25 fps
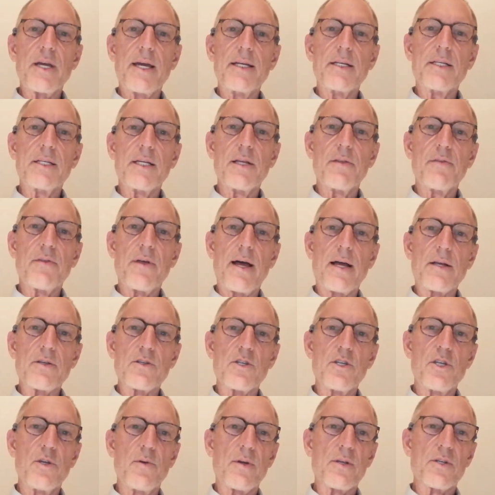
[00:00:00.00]

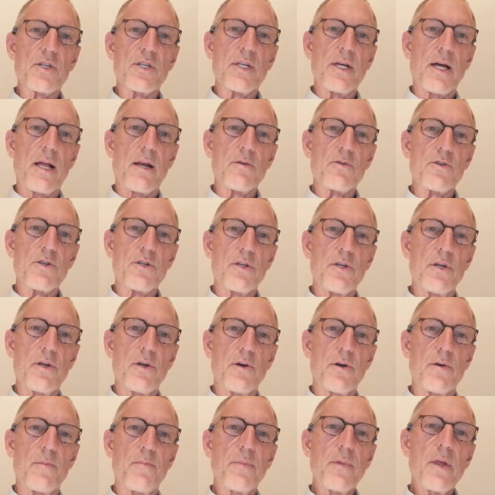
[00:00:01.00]
18,000 US dollars a
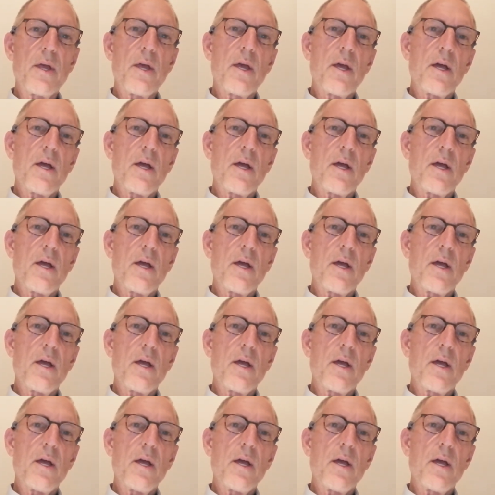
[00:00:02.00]
year.